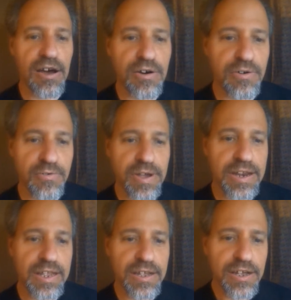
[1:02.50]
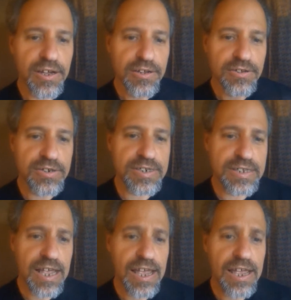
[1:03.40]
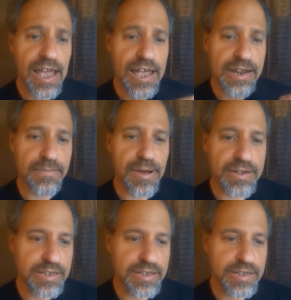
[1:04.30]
already to stay at about